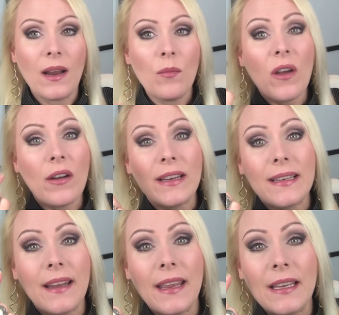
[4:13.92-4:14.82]
And I'm
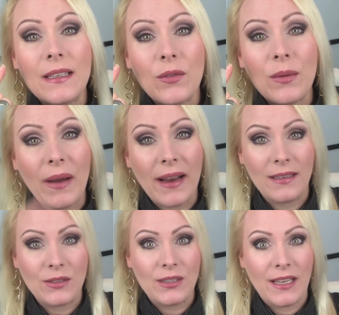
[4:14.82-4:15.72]
wearing the Naked 3
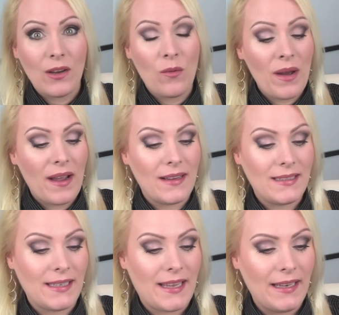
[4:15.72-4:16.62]
palette today on my
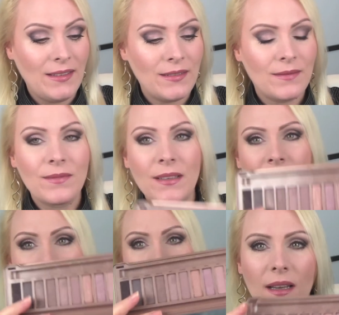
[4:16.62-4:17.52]
eyes again.
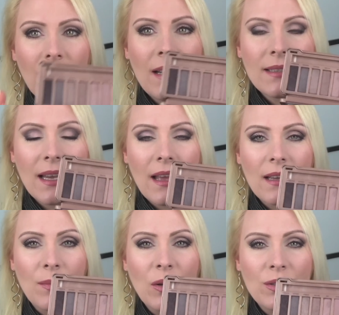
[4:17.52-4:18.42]
The colours I
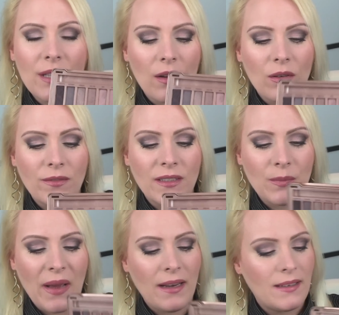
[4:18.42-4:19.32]
like most out of
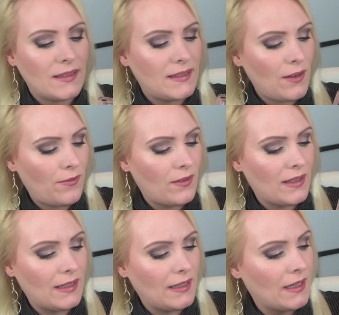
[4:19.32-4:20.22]
this palette are
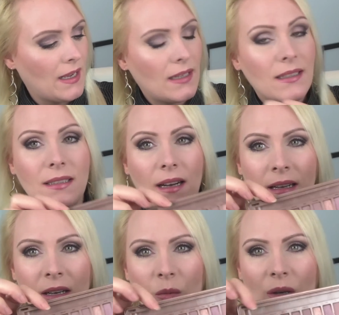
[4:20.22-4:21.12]
definitely the
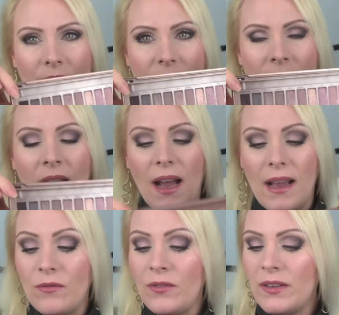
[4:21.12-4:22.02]
darker ones.
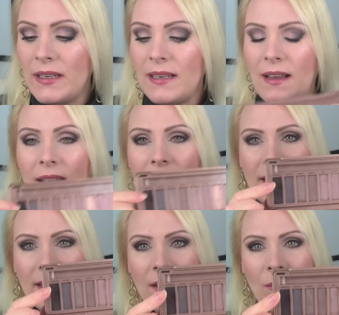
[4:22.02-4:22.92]
I really
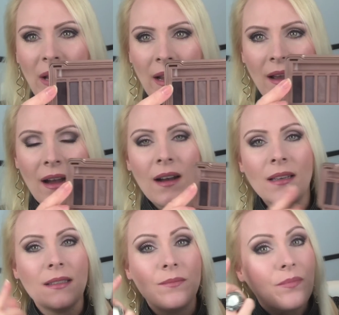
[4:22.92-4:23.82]
like the black
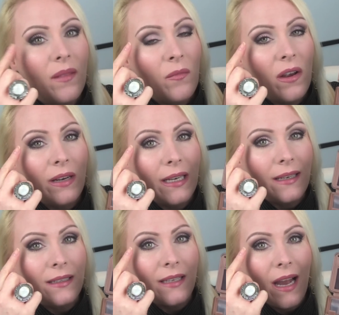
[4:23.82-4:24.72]
heart. I'm wearing
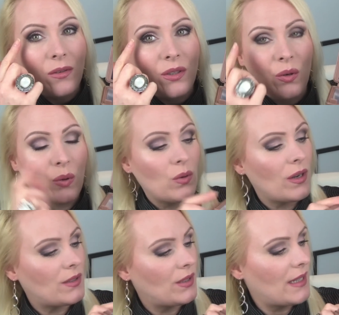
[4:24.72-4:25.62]
that in the outer
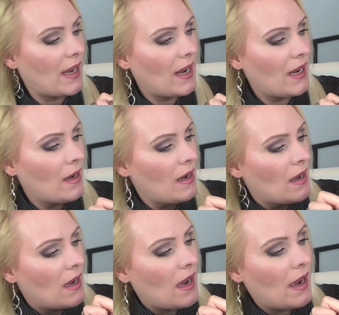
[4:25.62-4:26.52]
corner today.
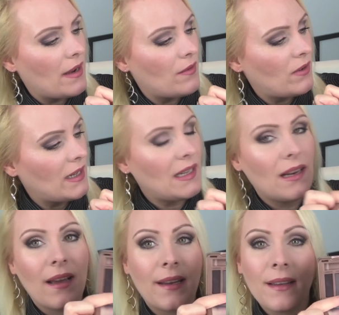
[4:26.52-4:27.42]
I
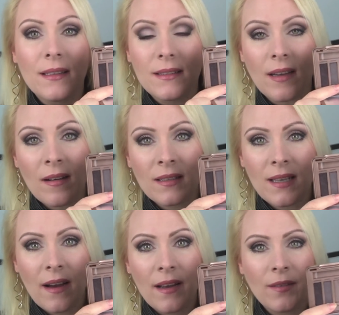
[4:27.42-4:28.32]
really like the dark
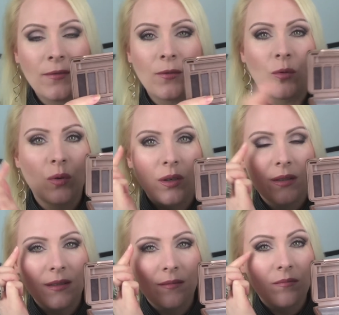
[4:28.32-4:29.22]
side
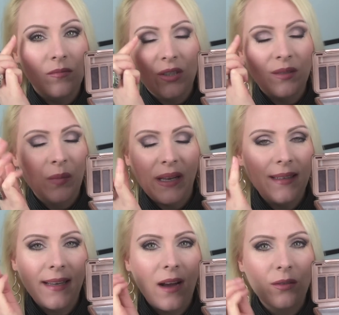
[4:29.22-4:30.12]
for just
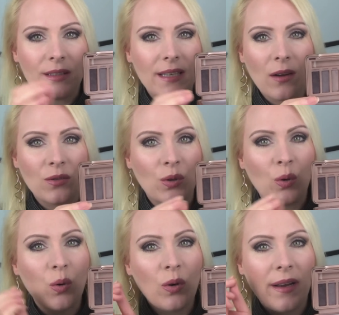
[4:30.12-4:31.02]
blending out in the outer
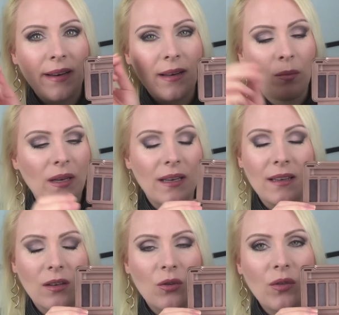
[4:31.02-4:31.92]
corner, a little bit
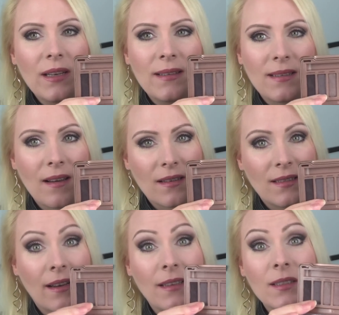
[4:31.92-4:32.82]
in the crease. Dark
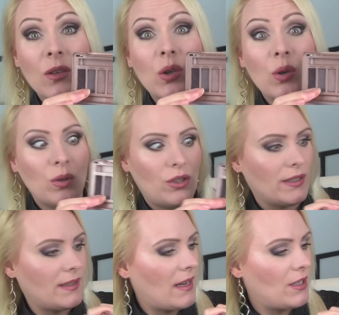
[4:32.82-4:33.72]
Side is a
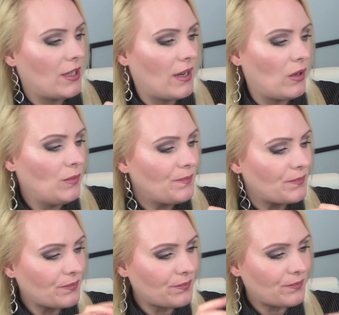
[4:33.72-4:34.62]
gorgeous eyeshadow.
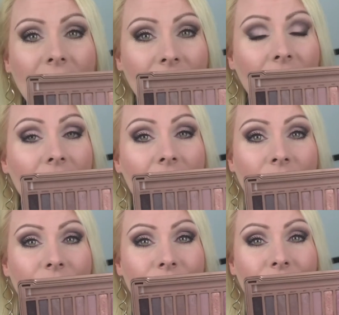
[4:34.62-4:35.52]
And
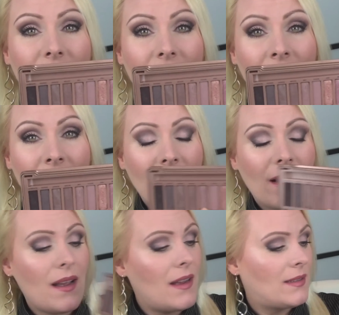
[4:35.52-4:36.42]
Liar.
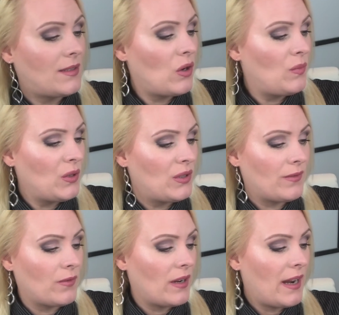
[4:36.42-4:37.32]
Liar is so
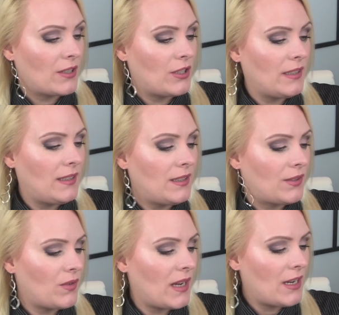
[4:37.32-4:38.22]
beautiful and actually these
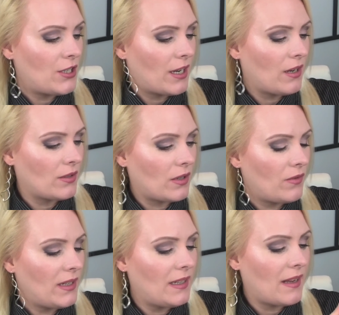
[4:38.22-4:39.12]
three eyeshadows, I
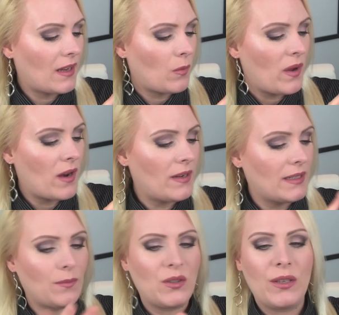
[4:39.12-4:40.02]
really like
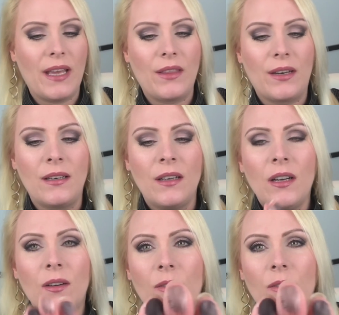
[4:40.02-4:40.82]
wearing them together